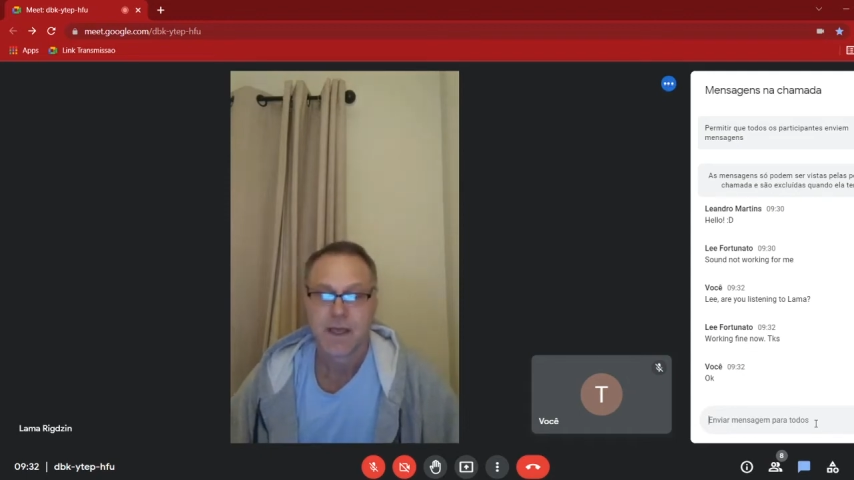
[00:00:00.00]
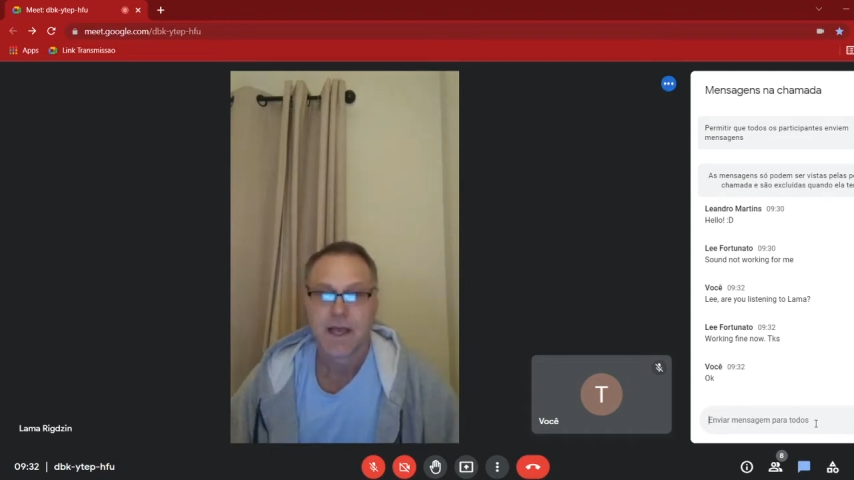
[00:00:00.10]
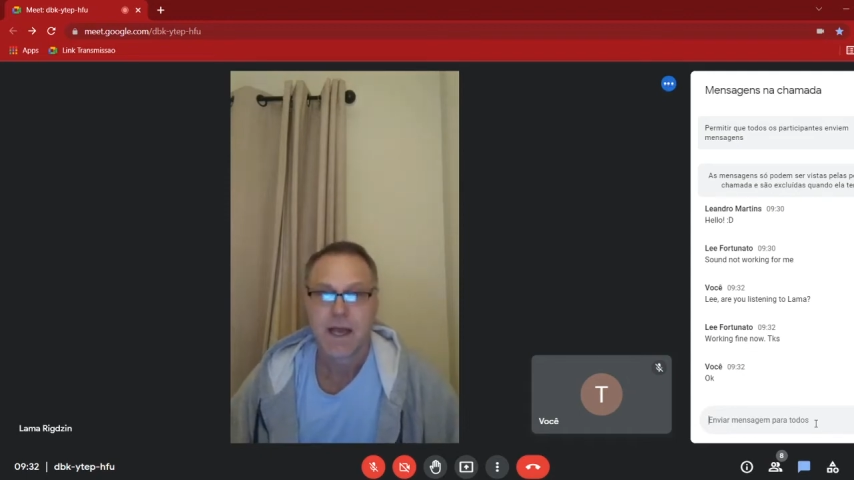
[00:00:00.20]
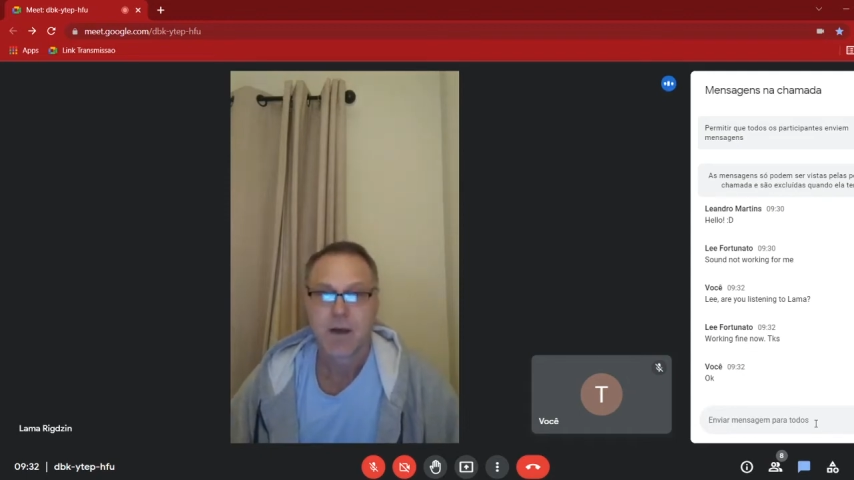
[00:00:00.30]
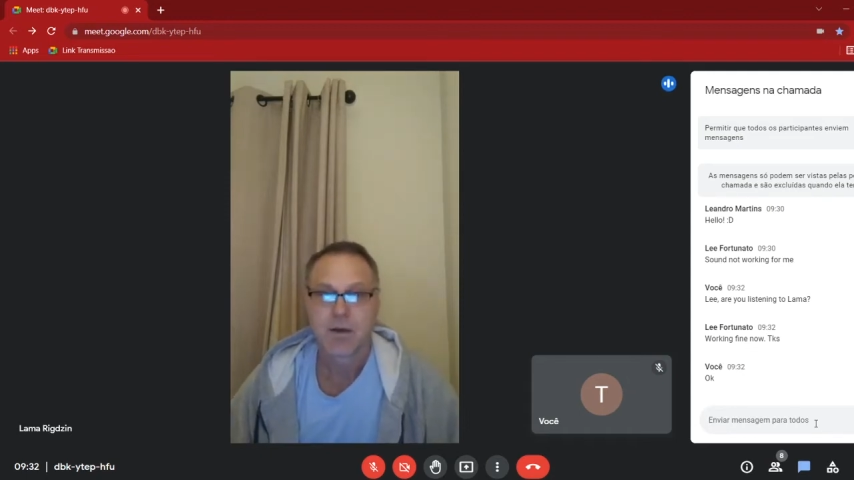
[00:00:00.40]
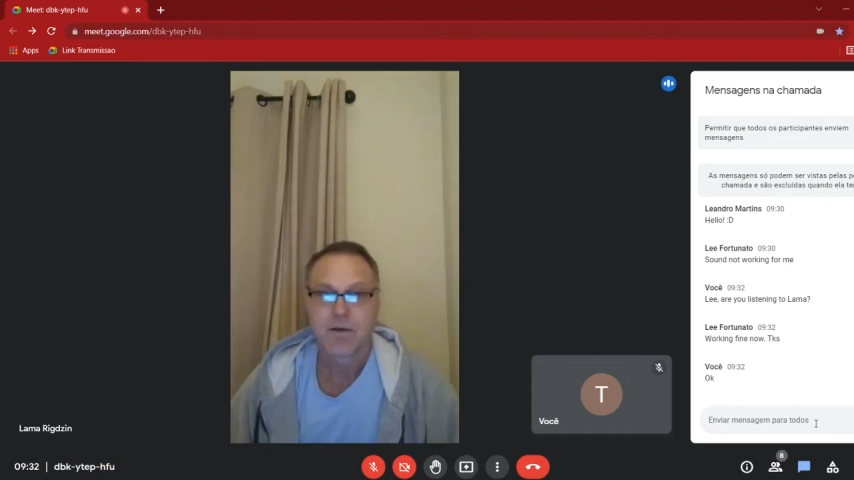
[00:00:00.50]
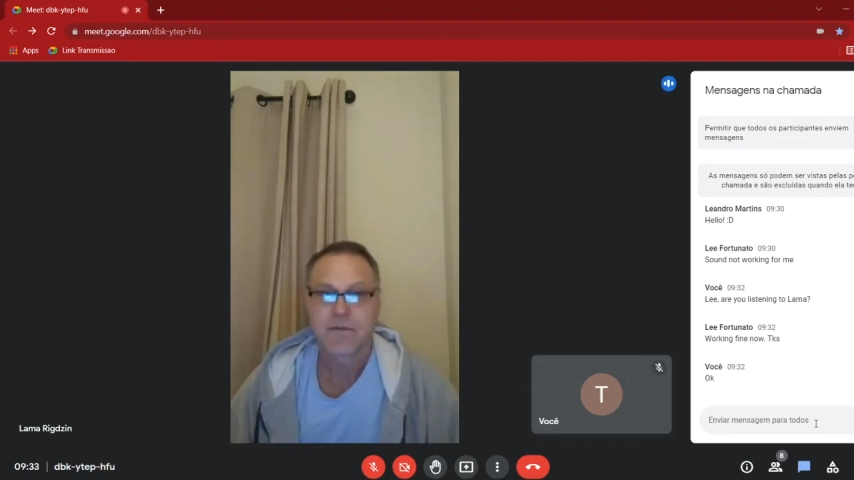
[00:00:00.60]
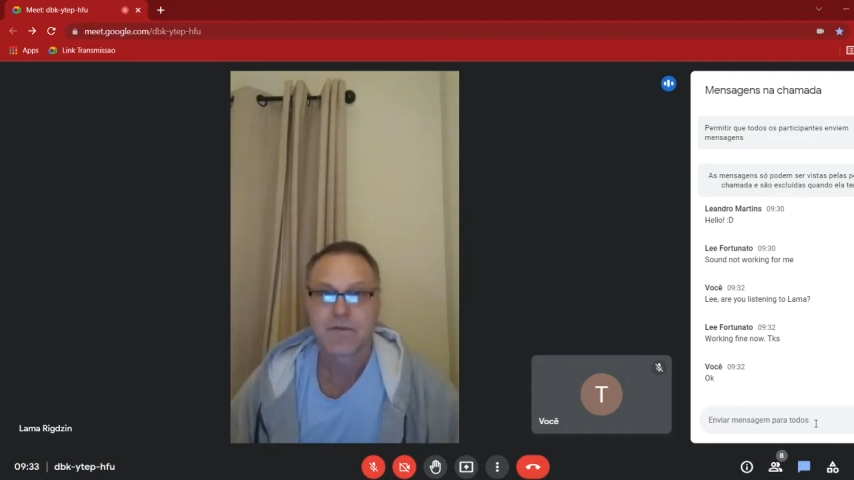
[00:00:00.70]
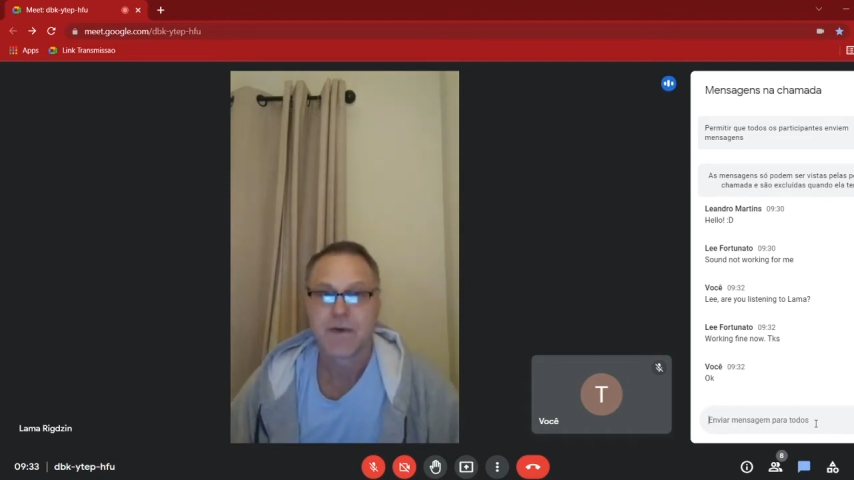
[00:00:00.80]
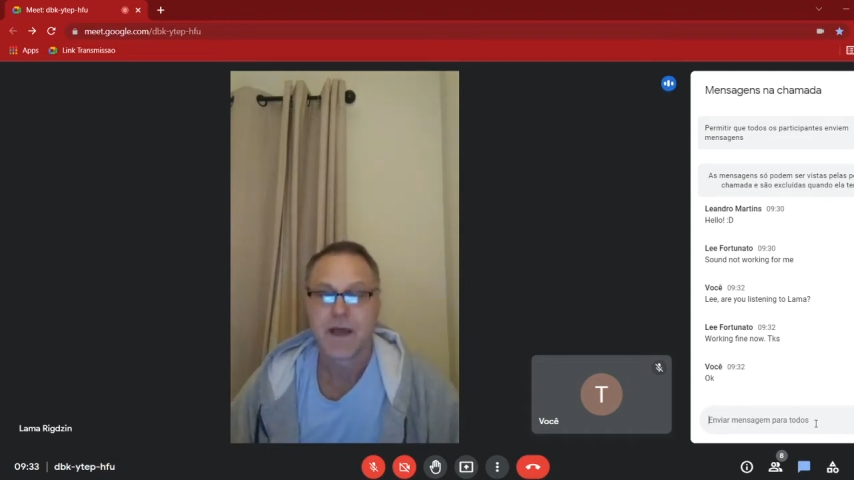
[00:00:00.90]
However,
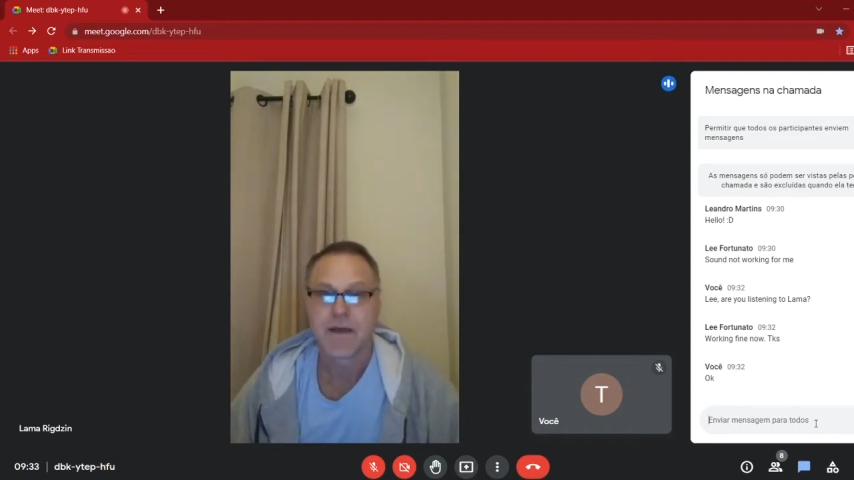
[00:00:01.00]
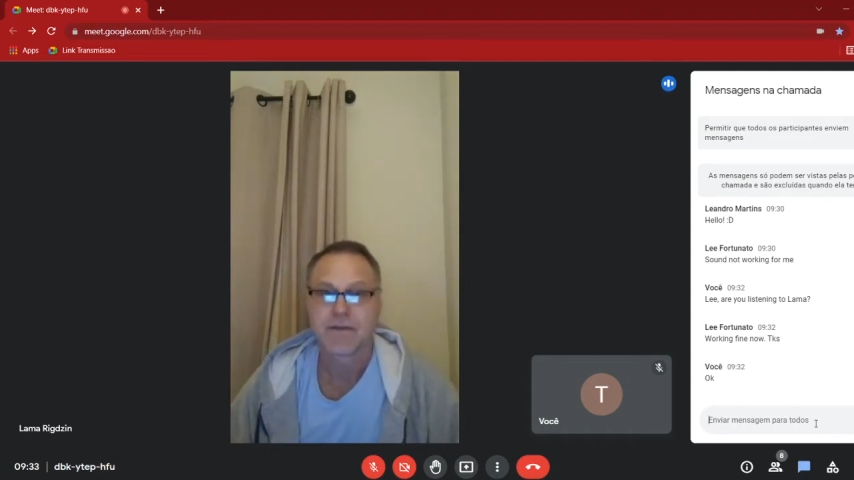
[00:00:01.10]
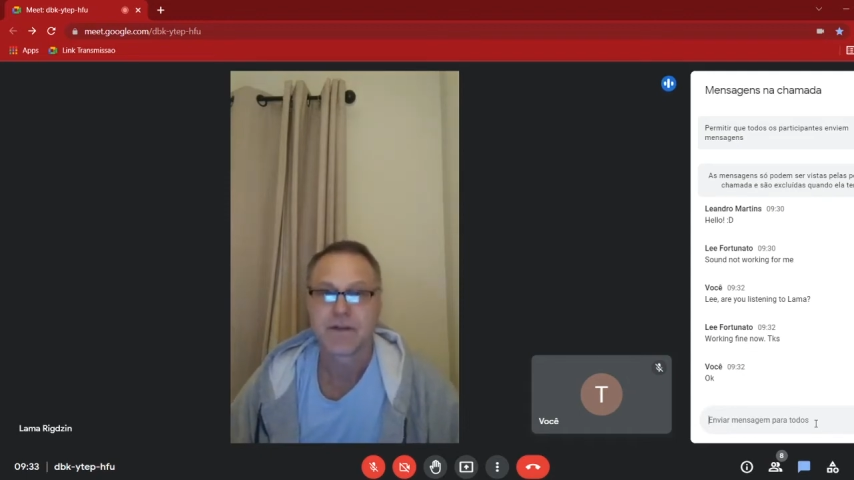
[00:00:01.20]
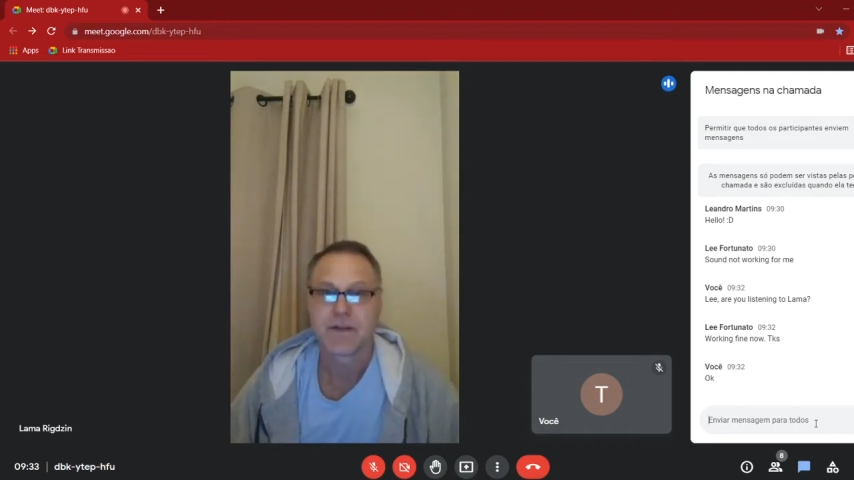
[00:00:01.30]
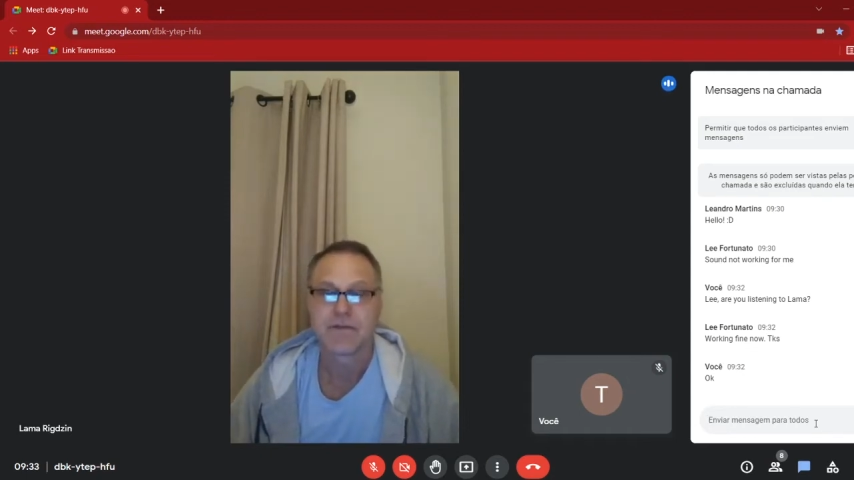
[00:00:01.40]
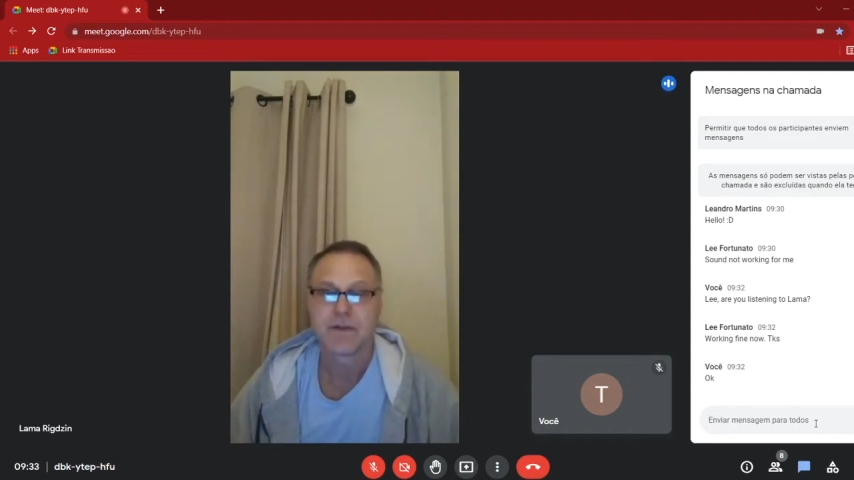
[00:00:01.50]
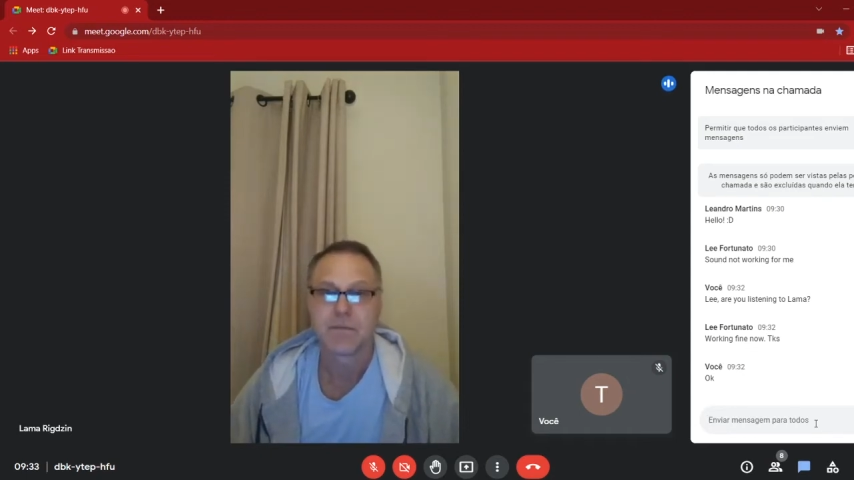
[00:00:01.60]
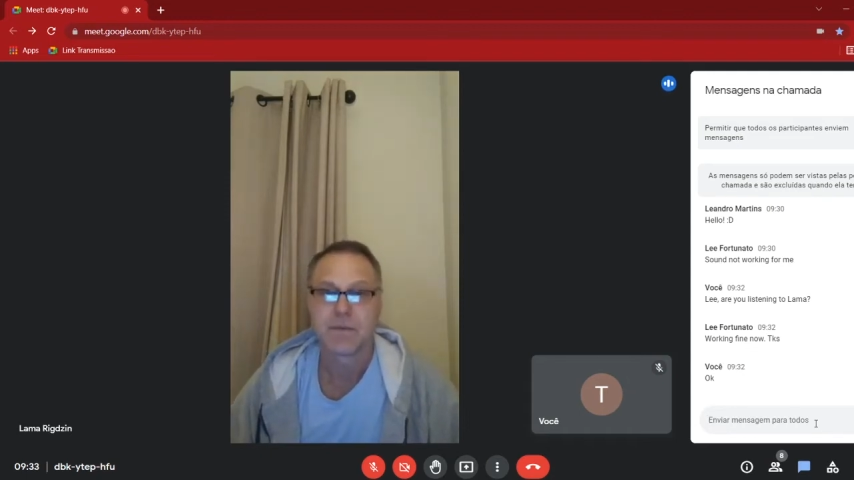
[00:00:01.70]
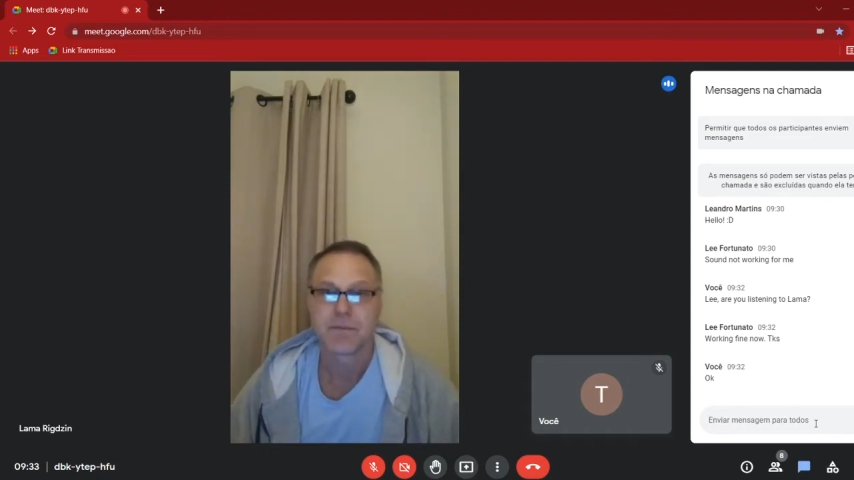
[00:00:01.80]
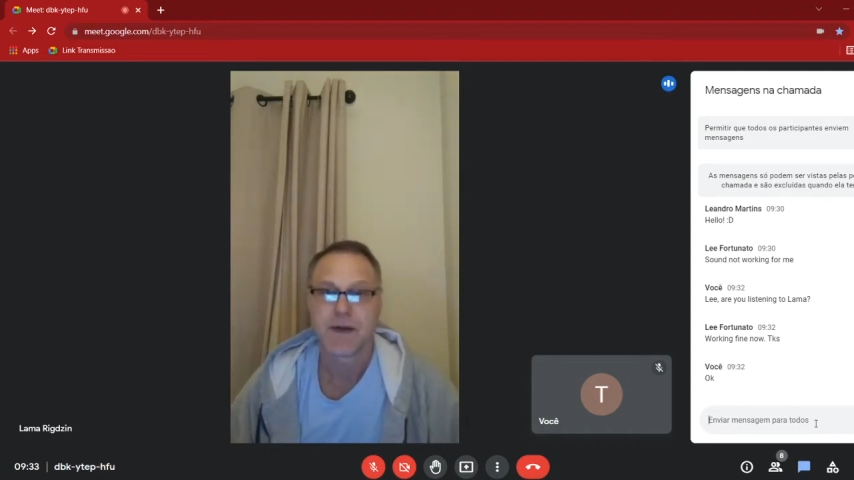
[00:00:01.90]
if you haven't done
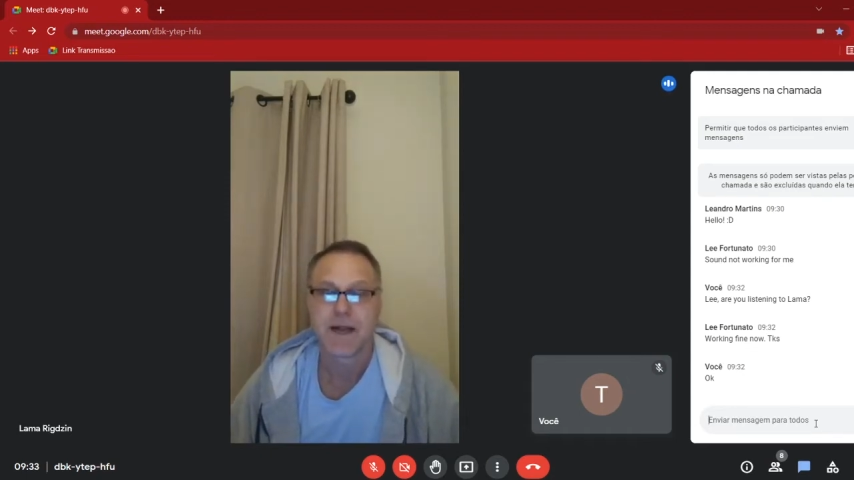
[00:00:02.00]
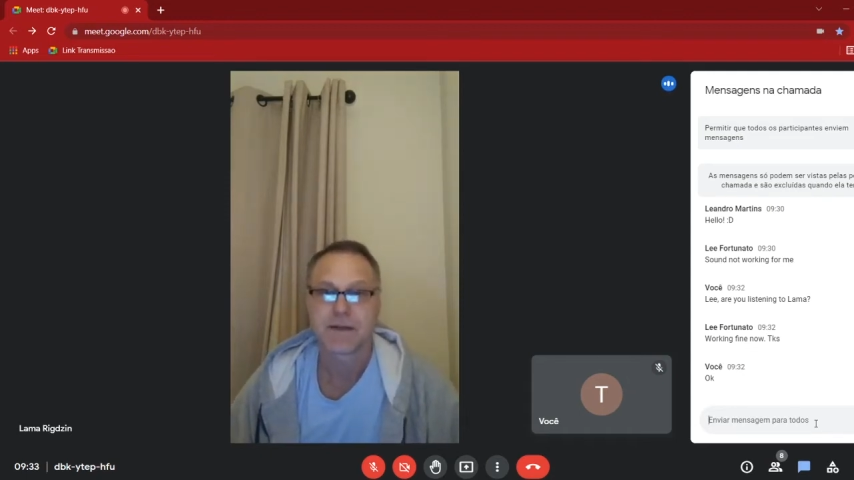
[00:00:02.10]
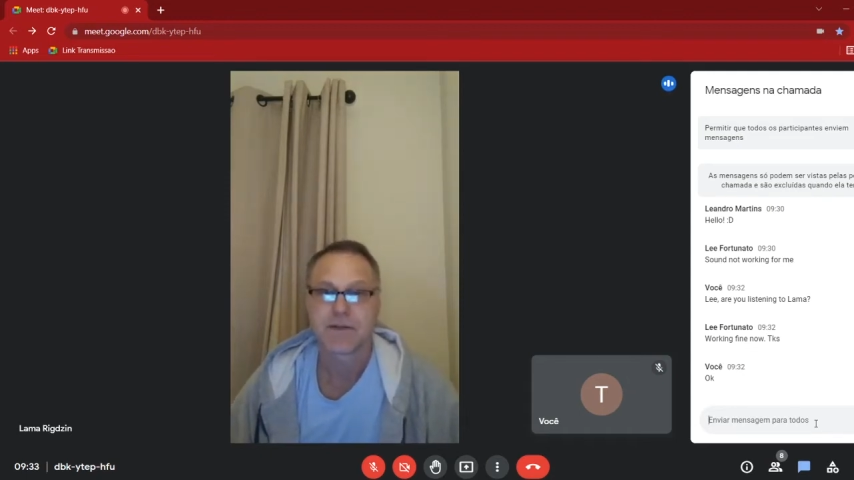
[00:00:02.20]
development practice